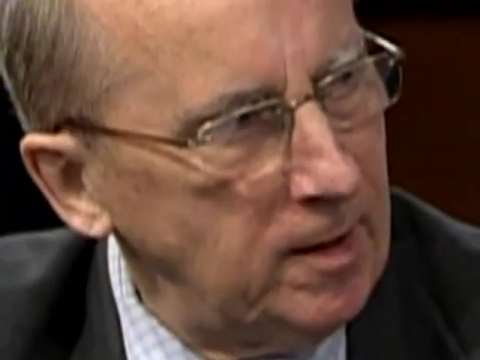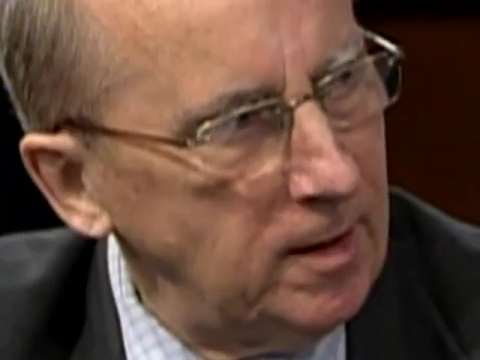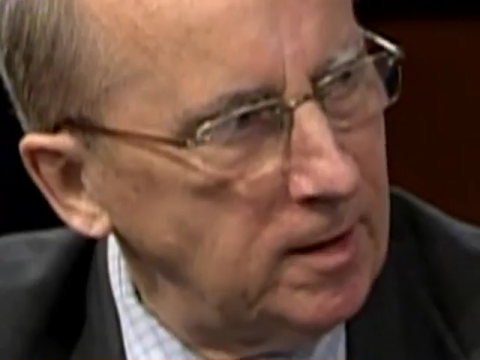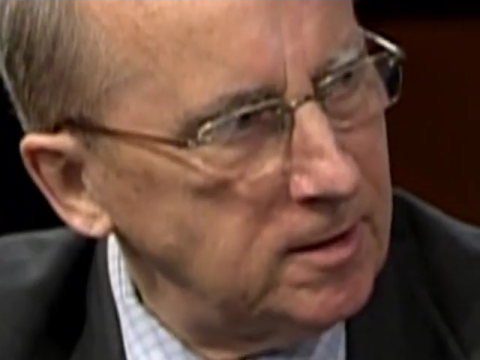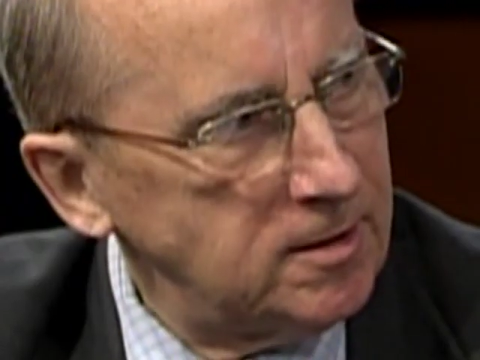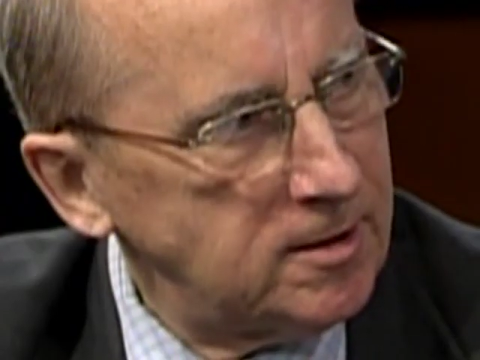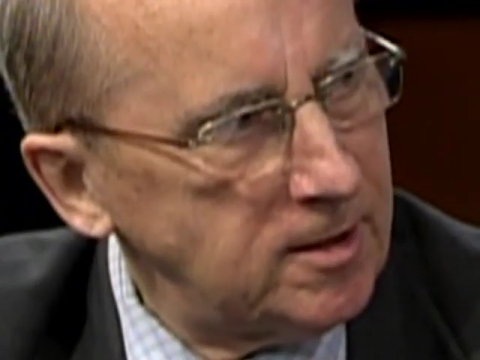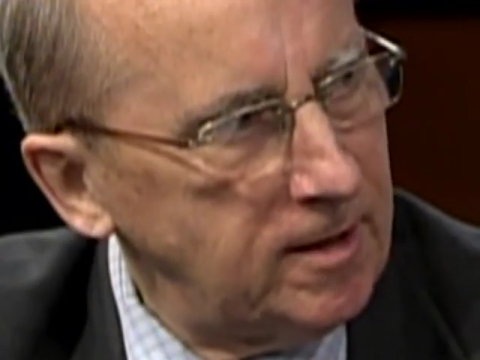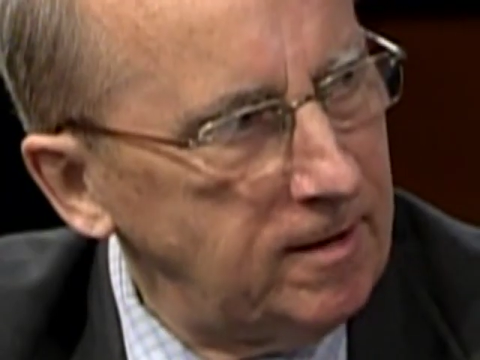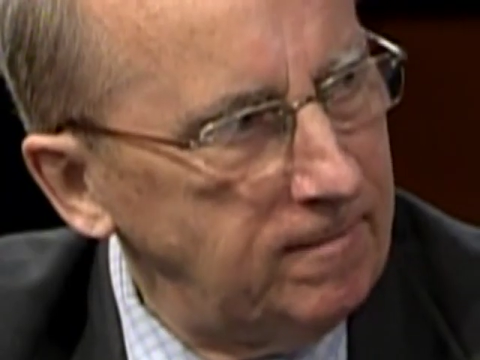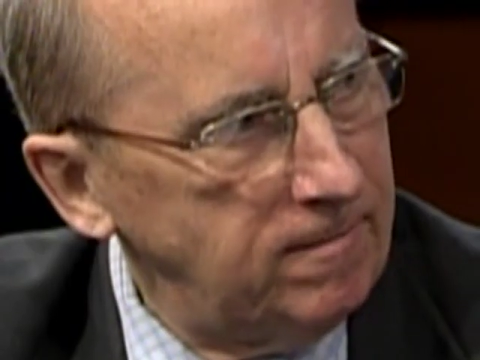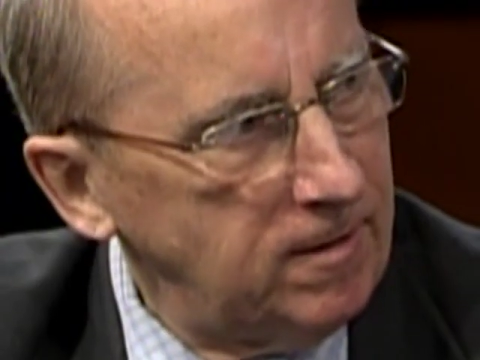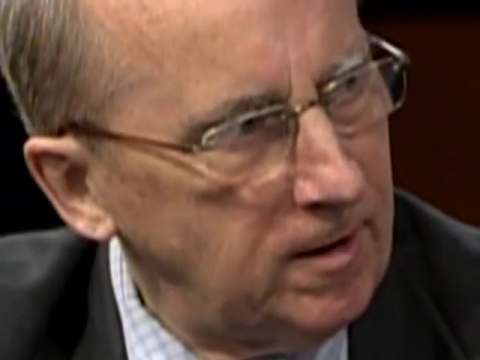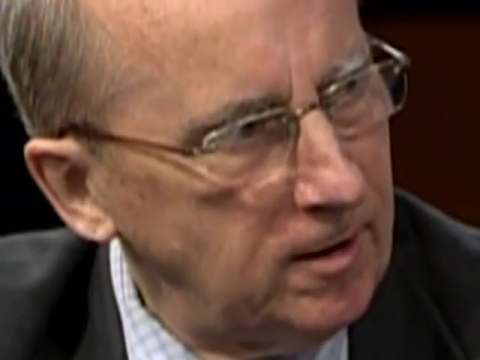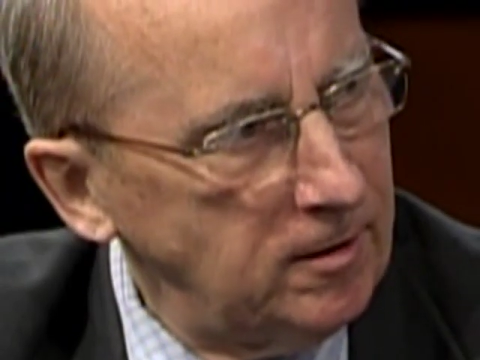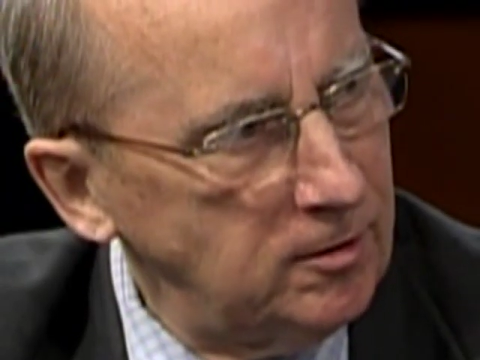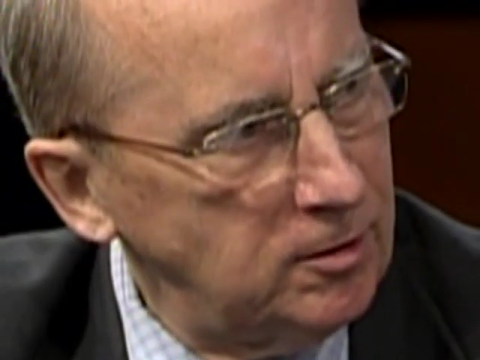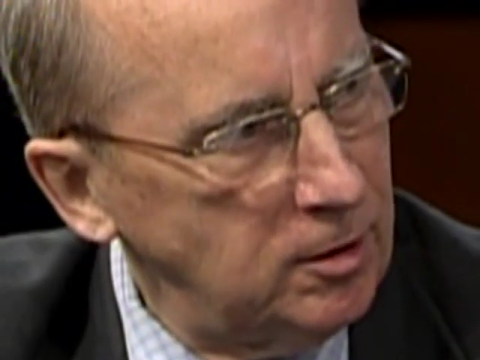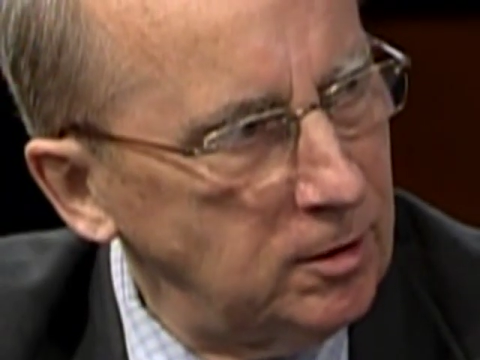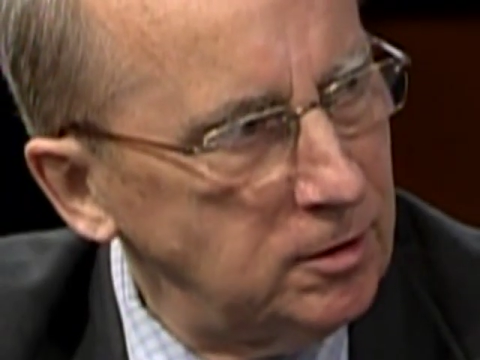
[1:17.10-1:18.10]
and save
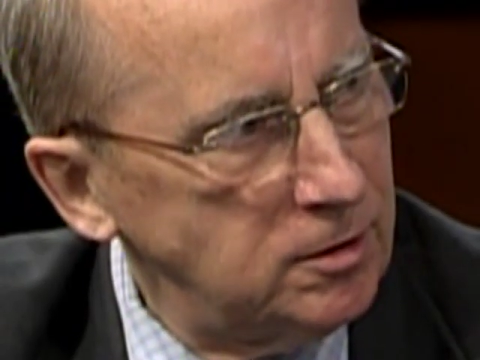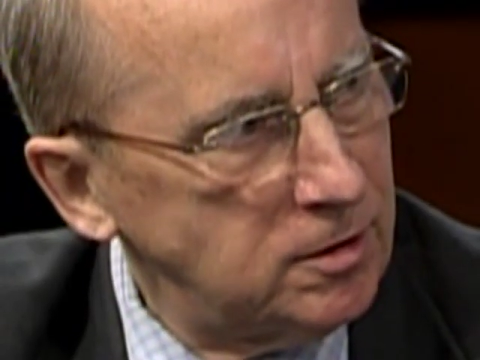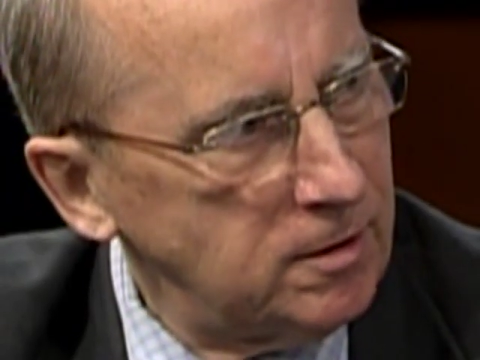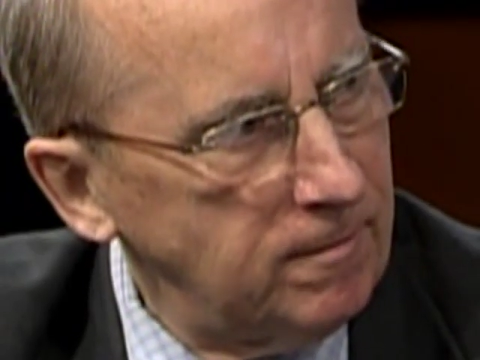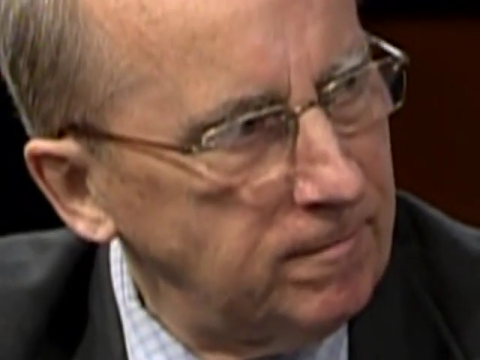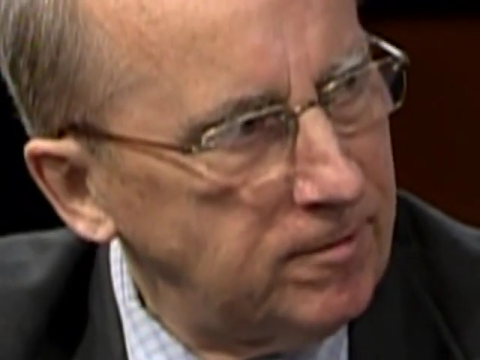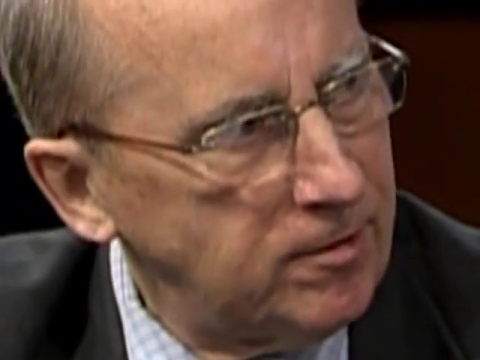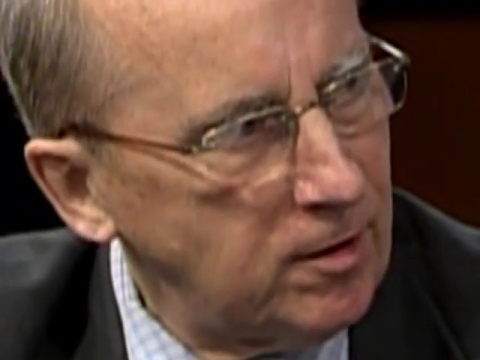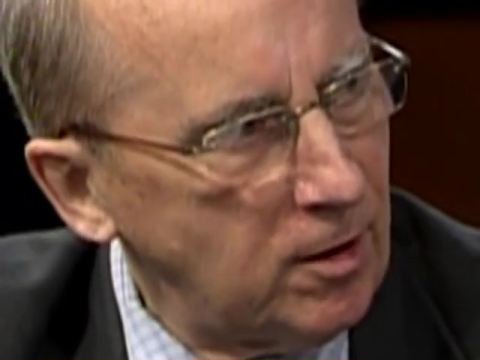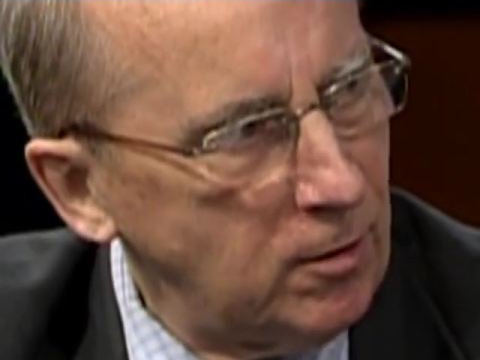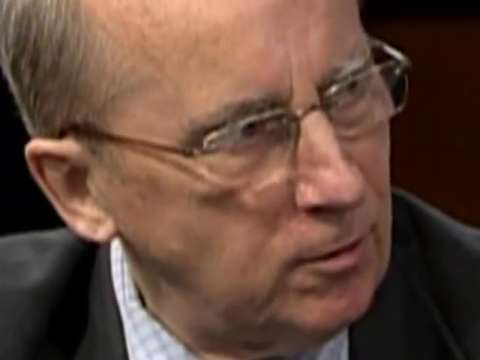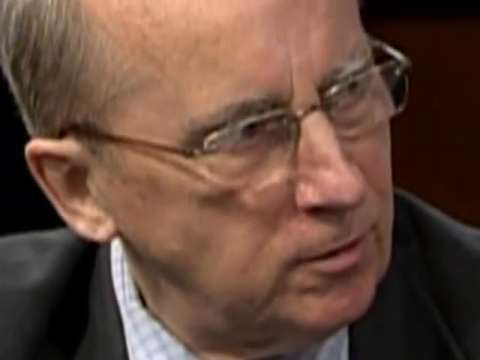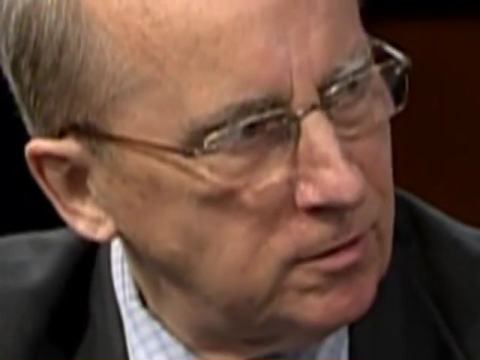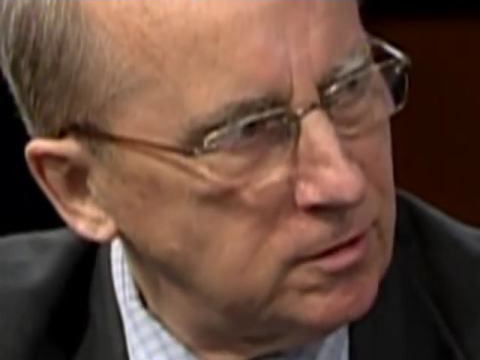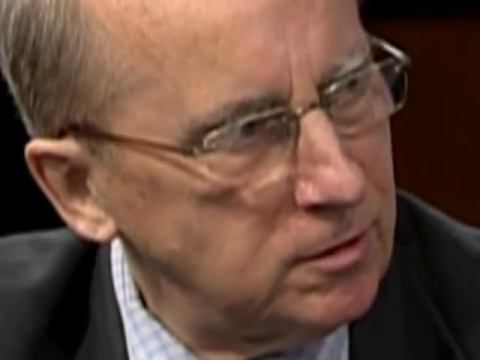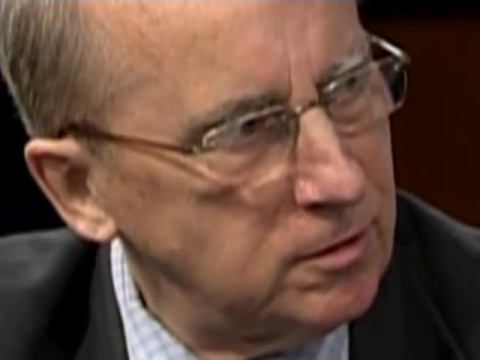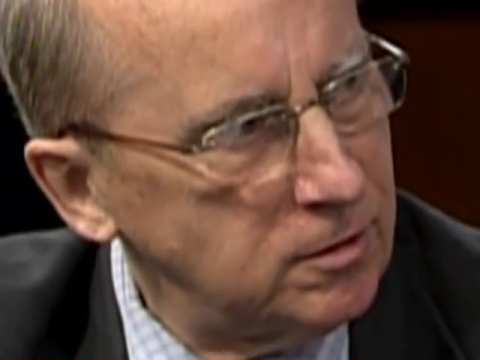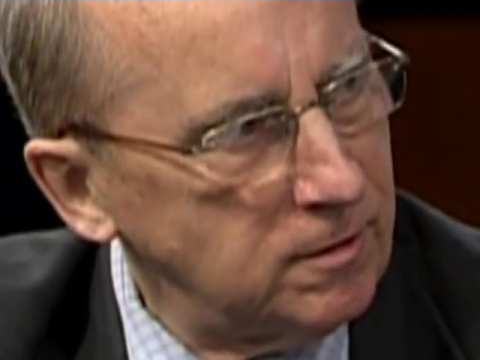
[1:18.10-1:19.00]
hundreds of thousands